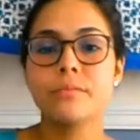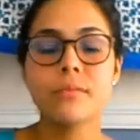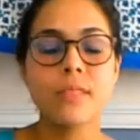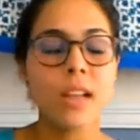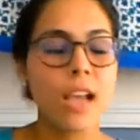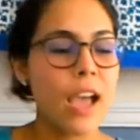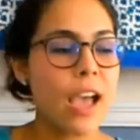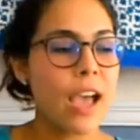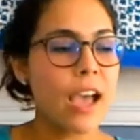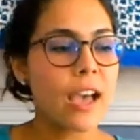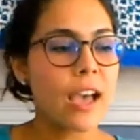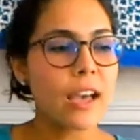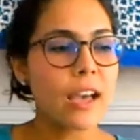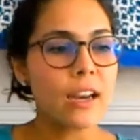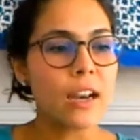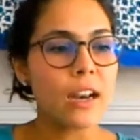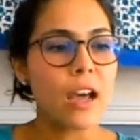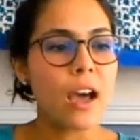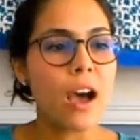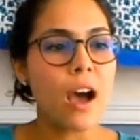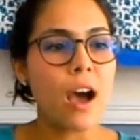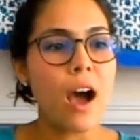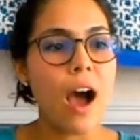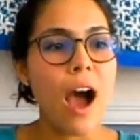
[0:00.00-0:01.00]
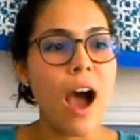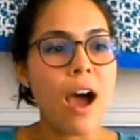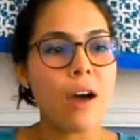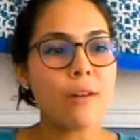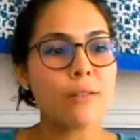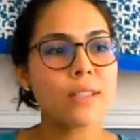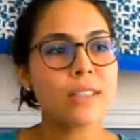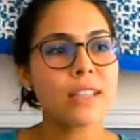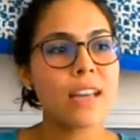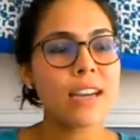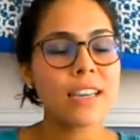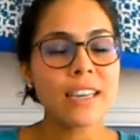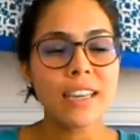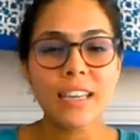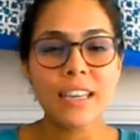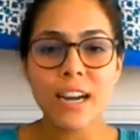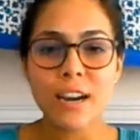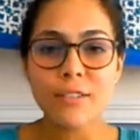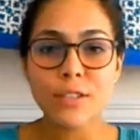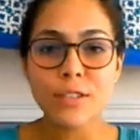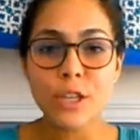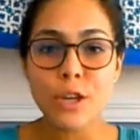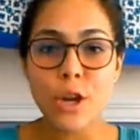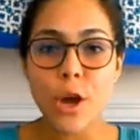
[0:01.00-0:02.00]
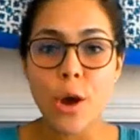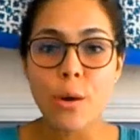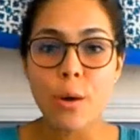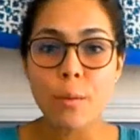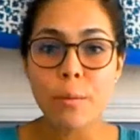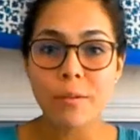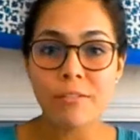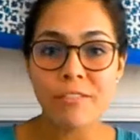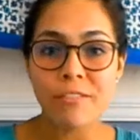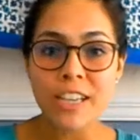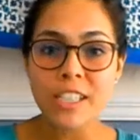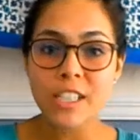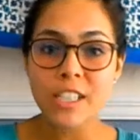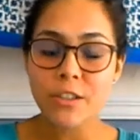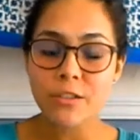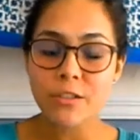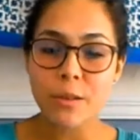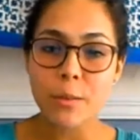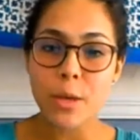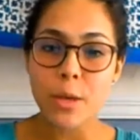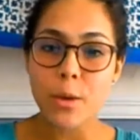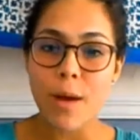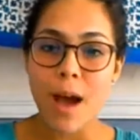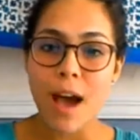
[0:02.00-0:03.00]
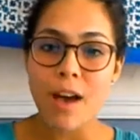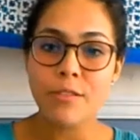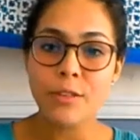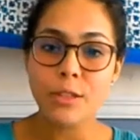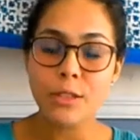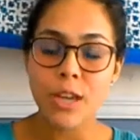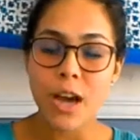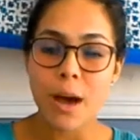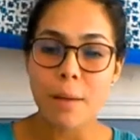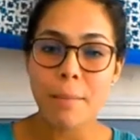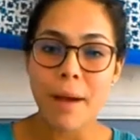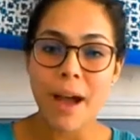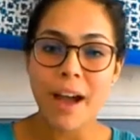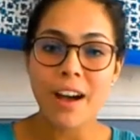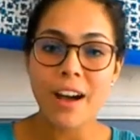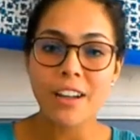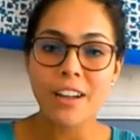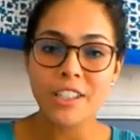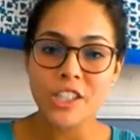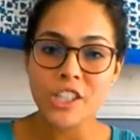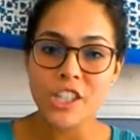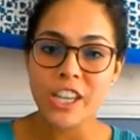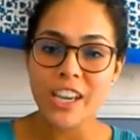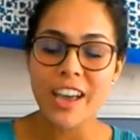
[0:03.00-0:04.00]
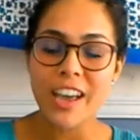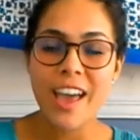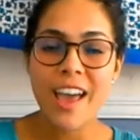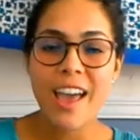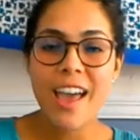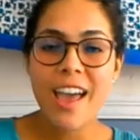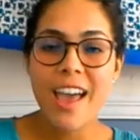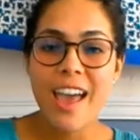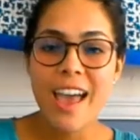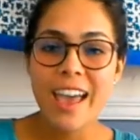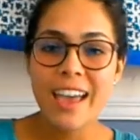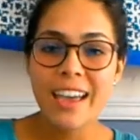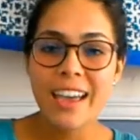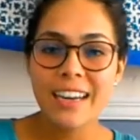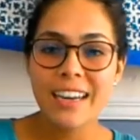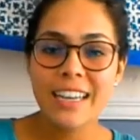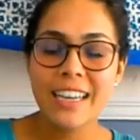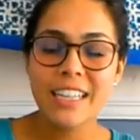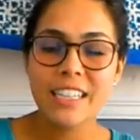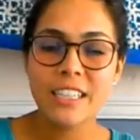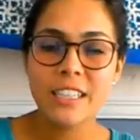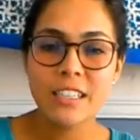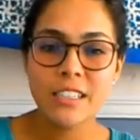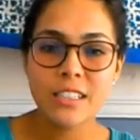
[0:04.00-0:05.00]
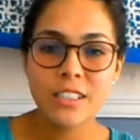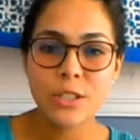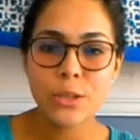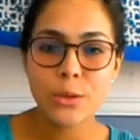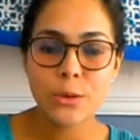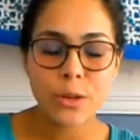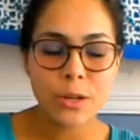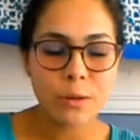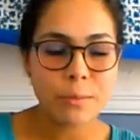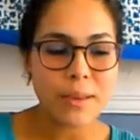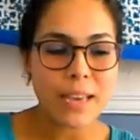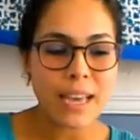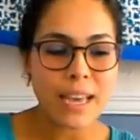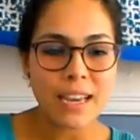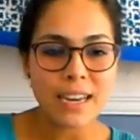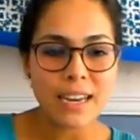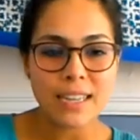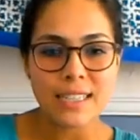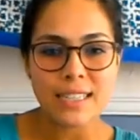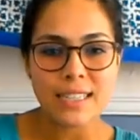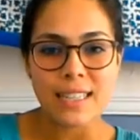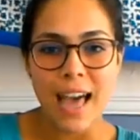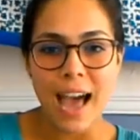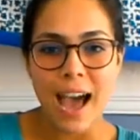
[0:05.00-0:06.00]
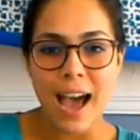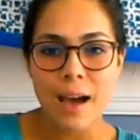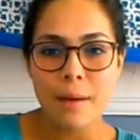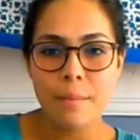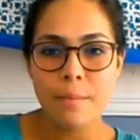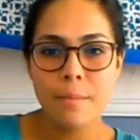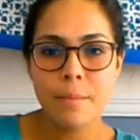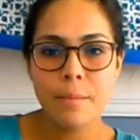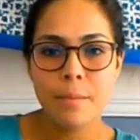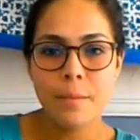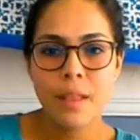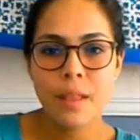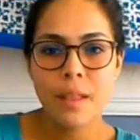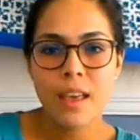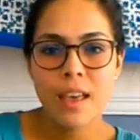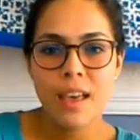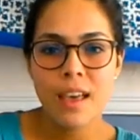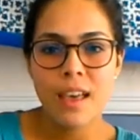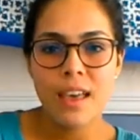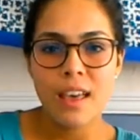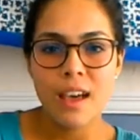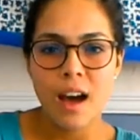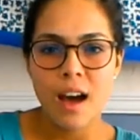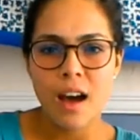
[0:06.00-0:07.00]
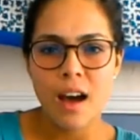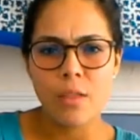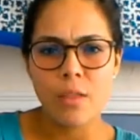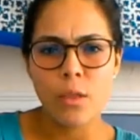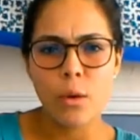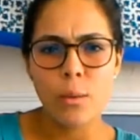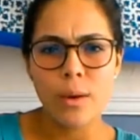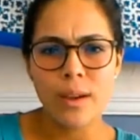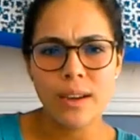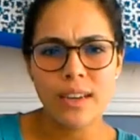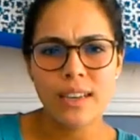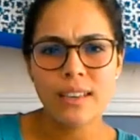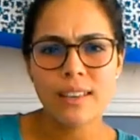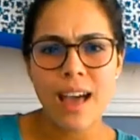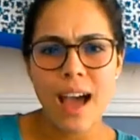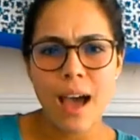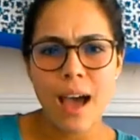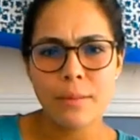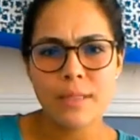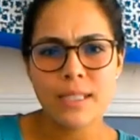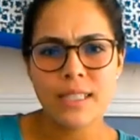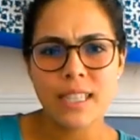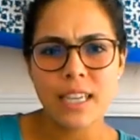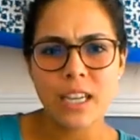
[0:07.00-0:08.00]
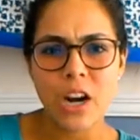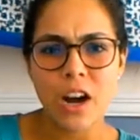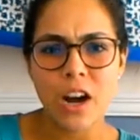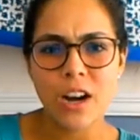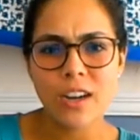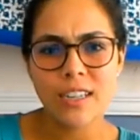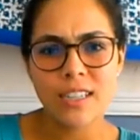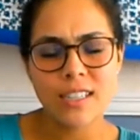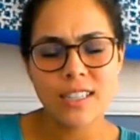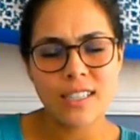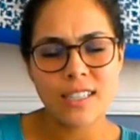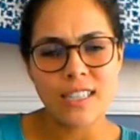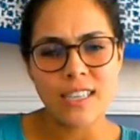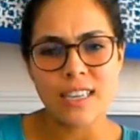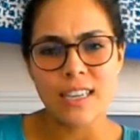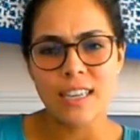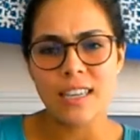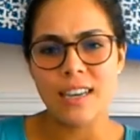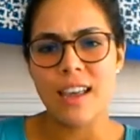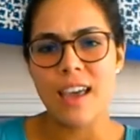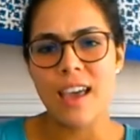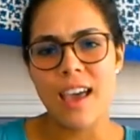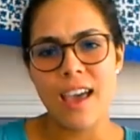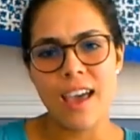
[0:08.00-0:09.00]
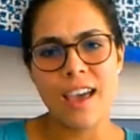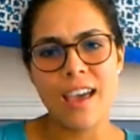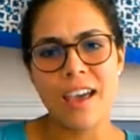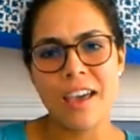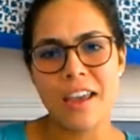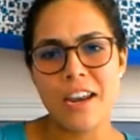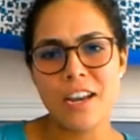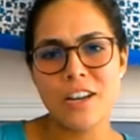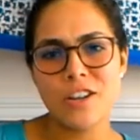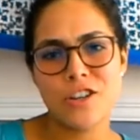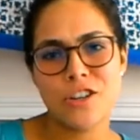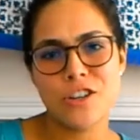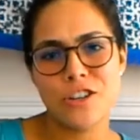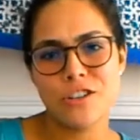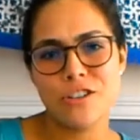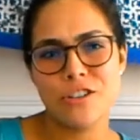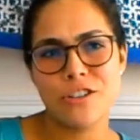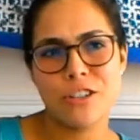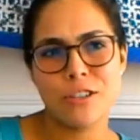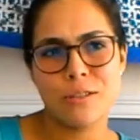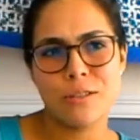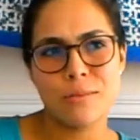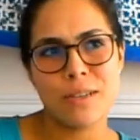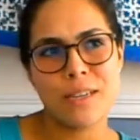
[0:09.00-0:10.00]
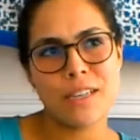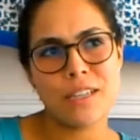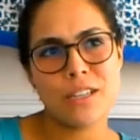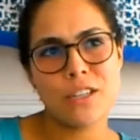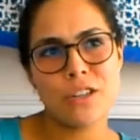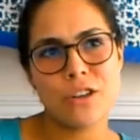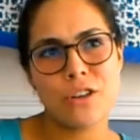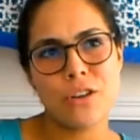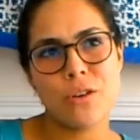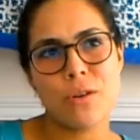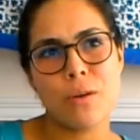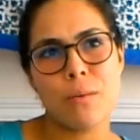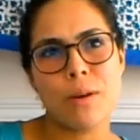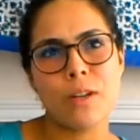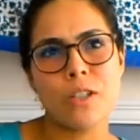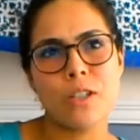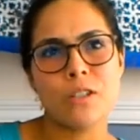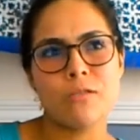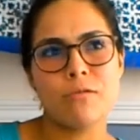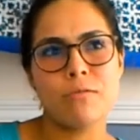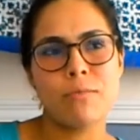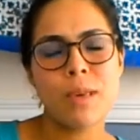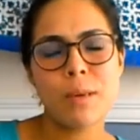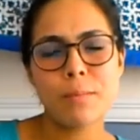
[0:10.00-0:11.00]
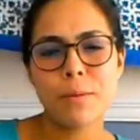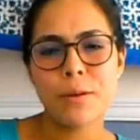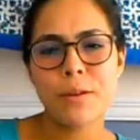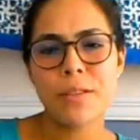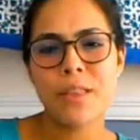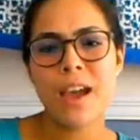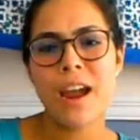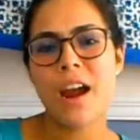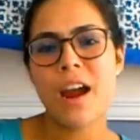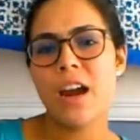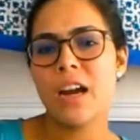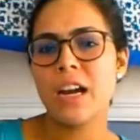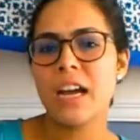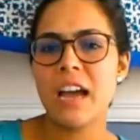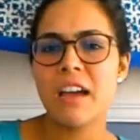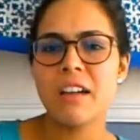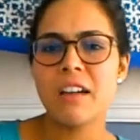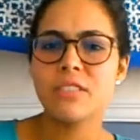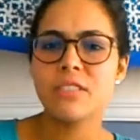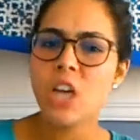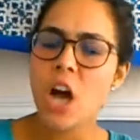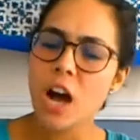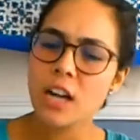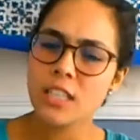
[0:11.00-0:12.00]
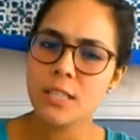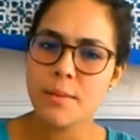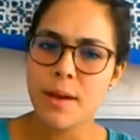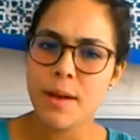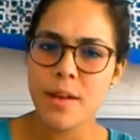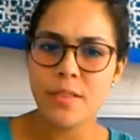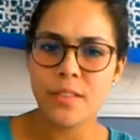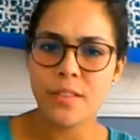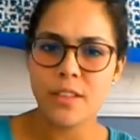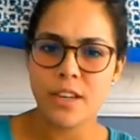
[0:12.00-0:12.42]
Mm-hmm. And I was lucky enough to know a professor from UF who taught biology. And he toured me at his lab, uh, the Whitney Lab in St. Augustine, and introduced me to a bunch of people there and kind of talked about the